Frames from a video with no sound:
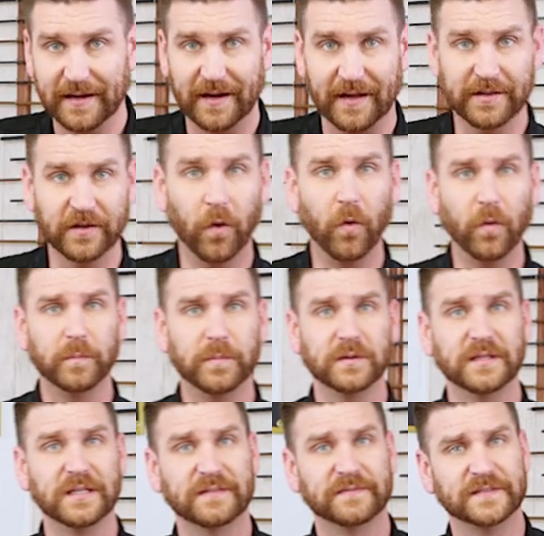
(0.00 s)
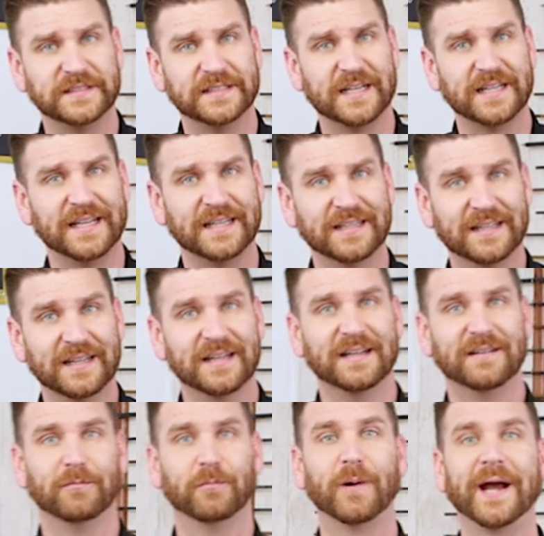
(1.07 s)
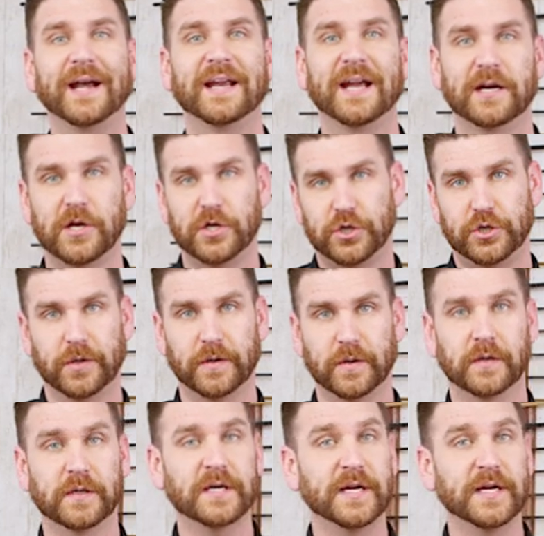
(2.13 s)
Uh, the old belief is that a right-handed shooter